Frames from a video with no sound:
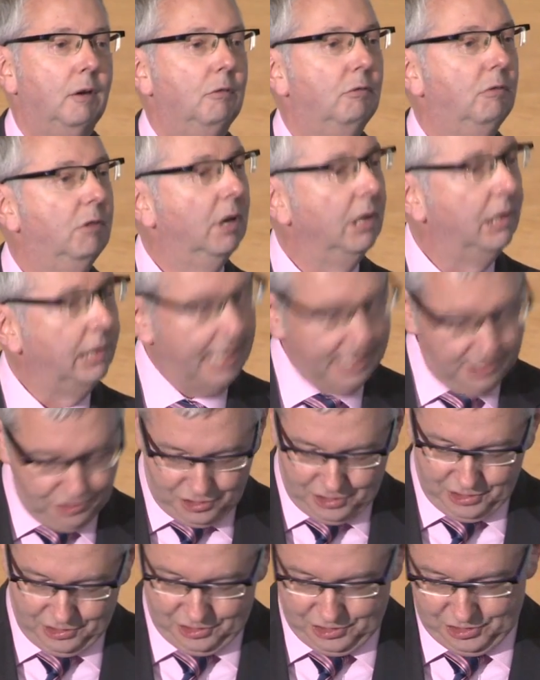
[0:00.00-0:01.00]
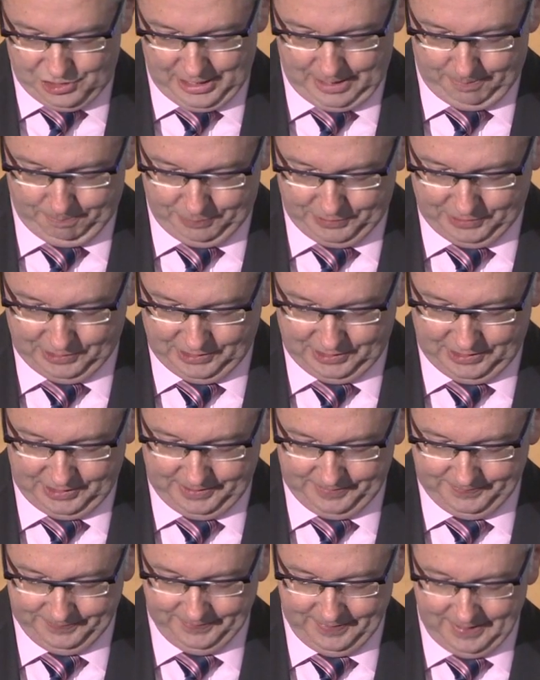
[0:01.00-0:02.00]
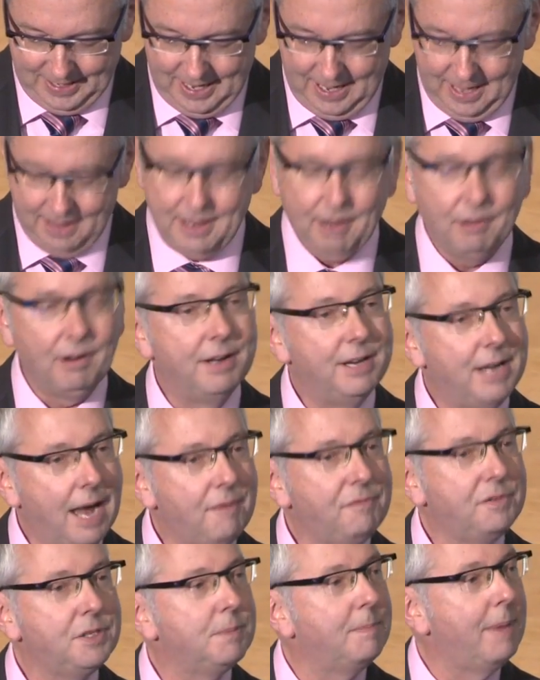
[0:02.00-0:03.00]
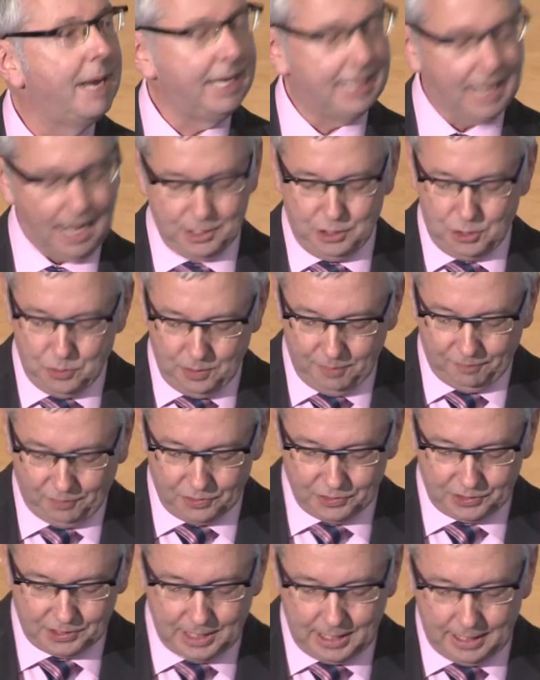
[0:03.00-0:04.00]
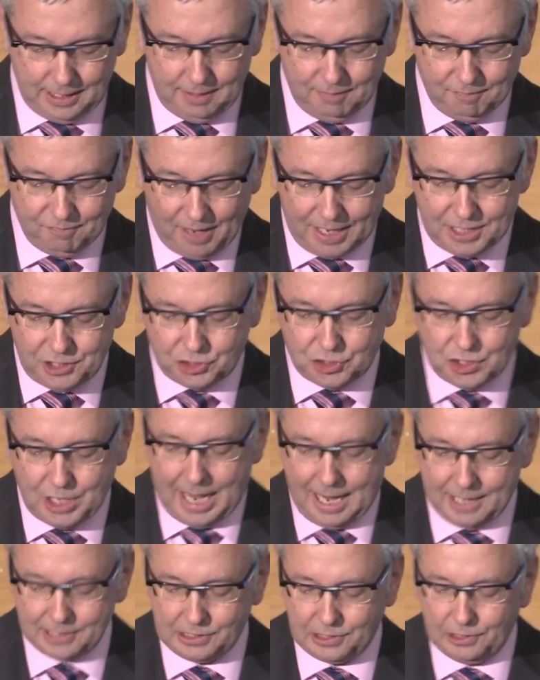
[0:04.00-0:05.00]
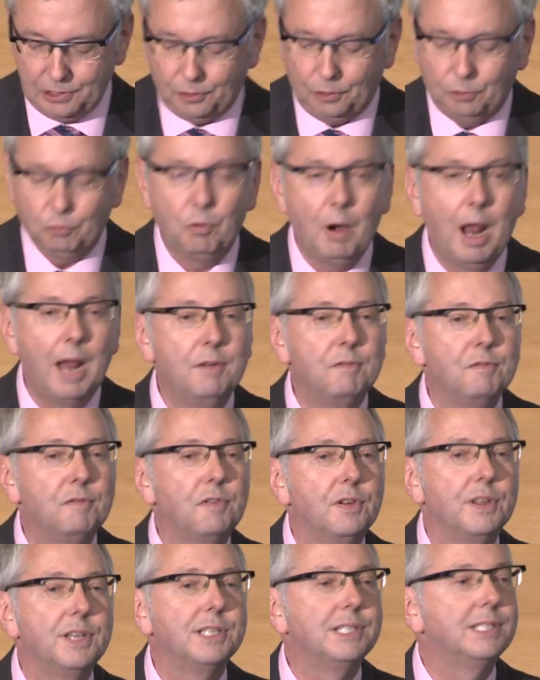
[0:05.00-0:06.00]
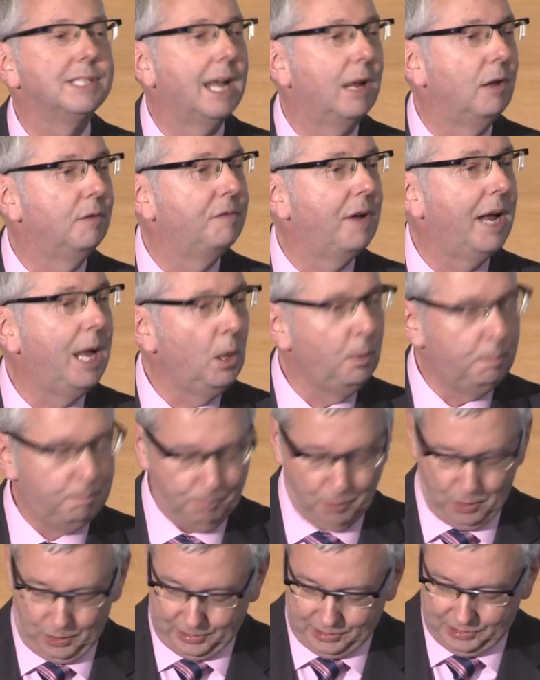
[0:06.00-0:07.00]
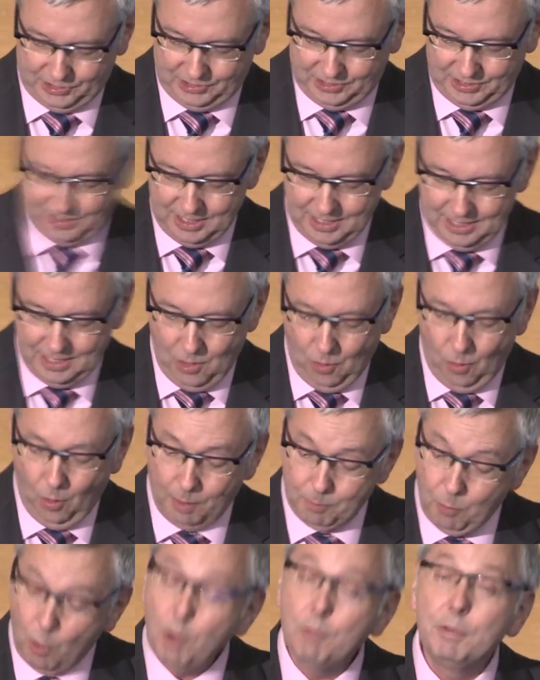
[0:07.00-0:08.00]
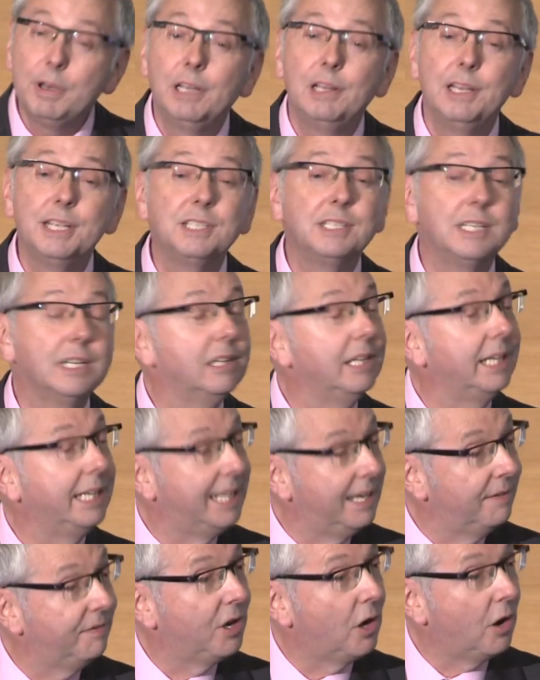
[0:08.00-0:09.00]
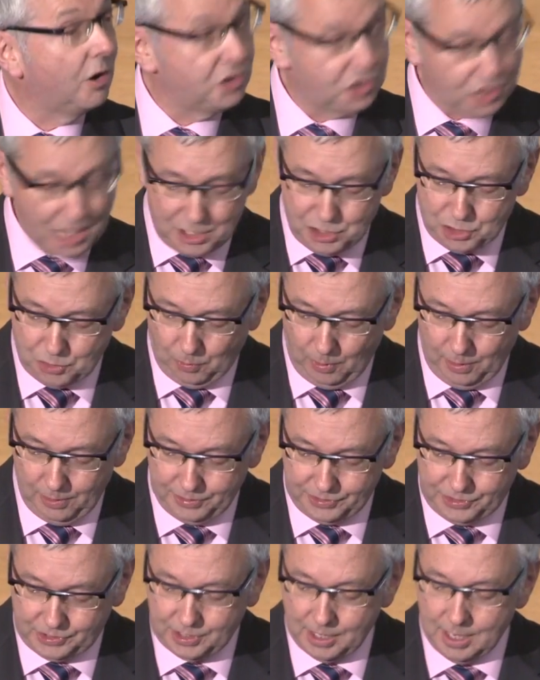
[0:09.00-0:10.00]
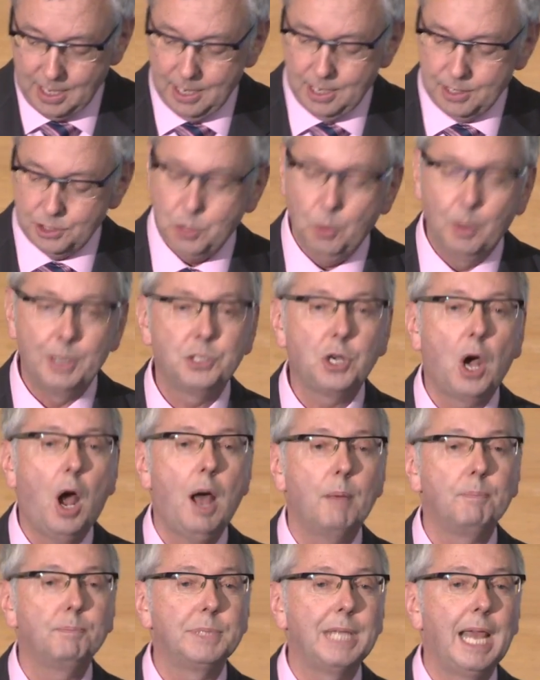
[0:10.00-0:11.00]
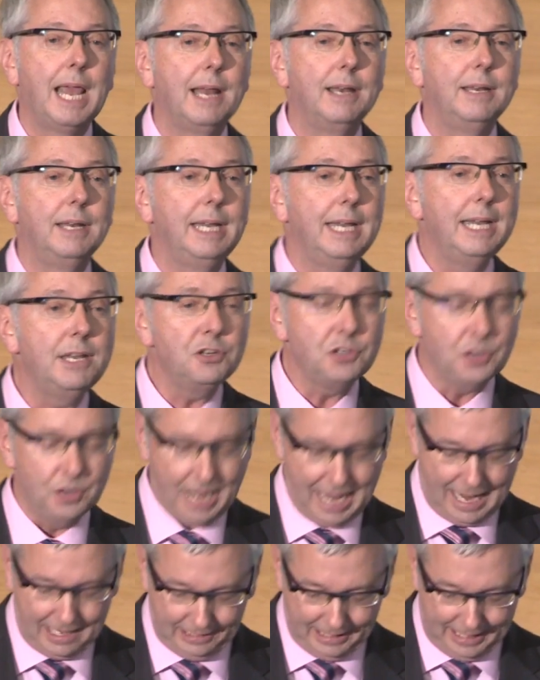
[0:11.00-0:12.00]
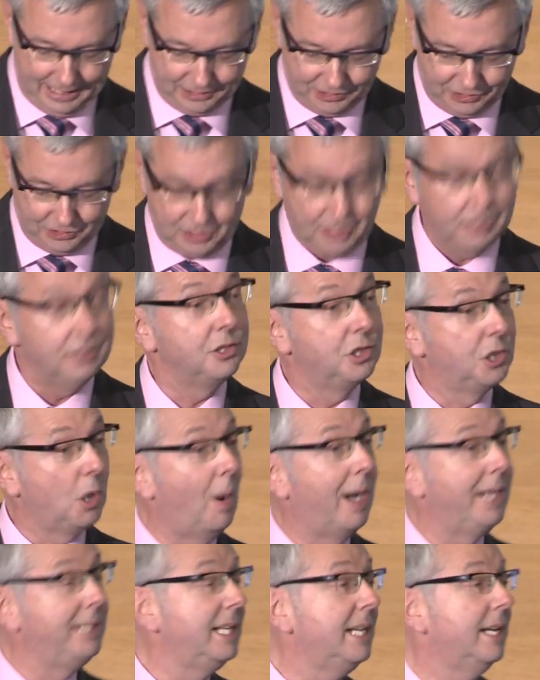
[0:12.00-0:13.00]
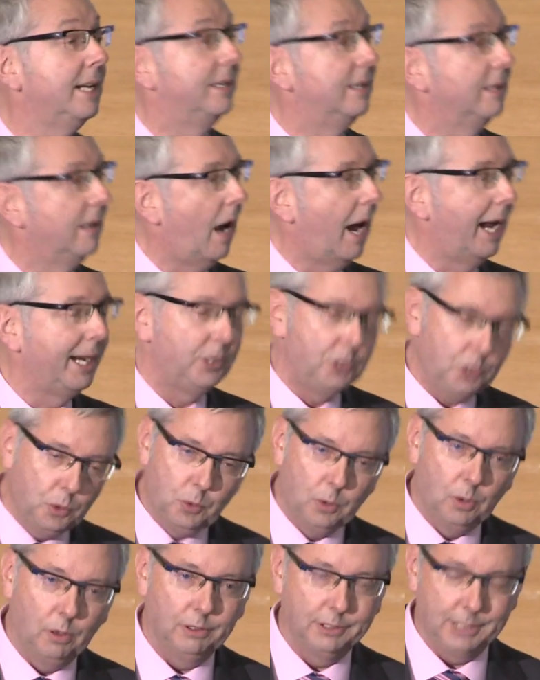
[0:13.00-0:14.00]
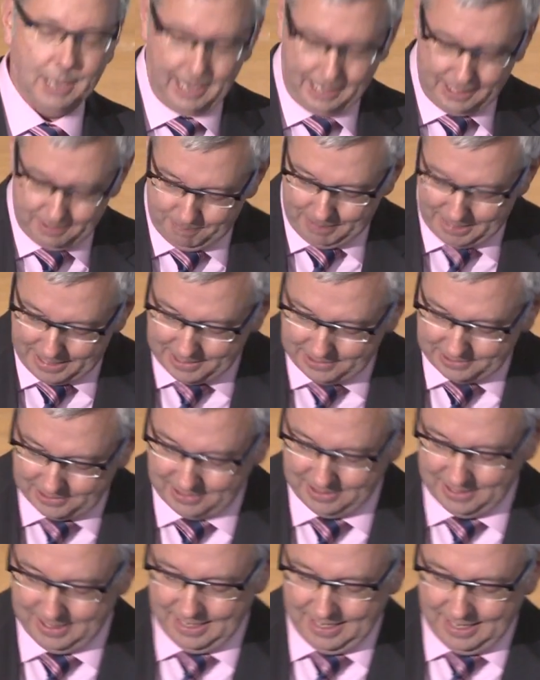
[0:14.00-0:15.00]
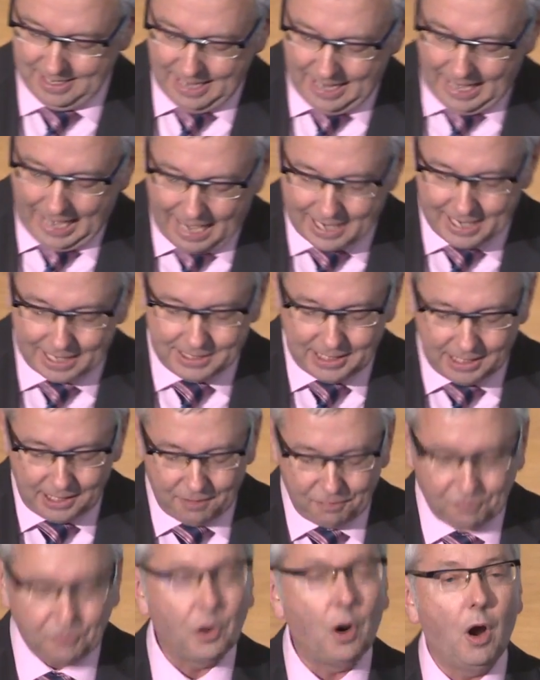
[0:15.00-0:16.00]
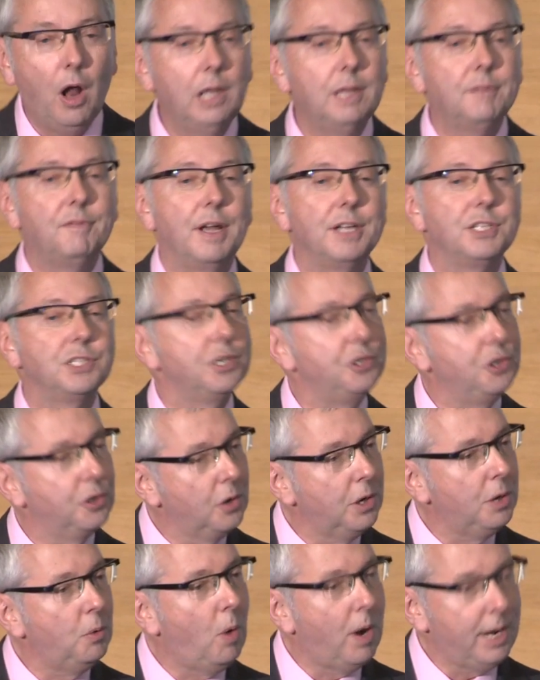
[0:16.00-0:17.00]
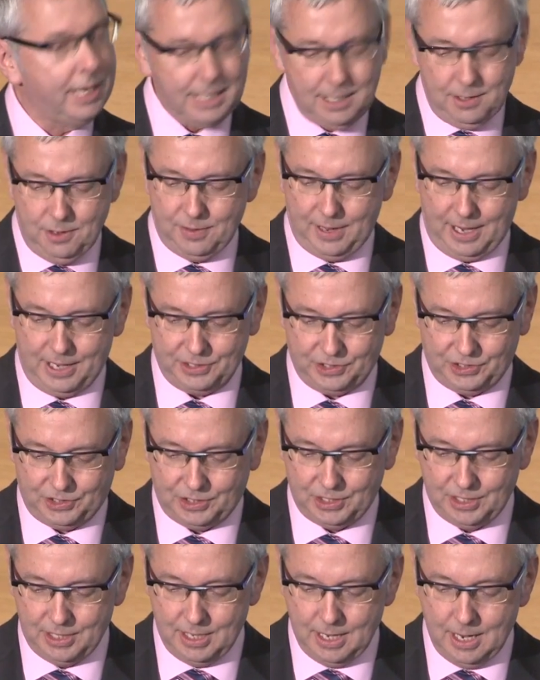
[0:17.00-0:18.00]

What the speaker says: Relationships. They're enough to make a university vice-chancellor run for the self-help books, or more realistically, given our schedules, to a top 10 internet list. So I did. I Googled, I admit it, and I did it for all of us, and you're going to want to hear this.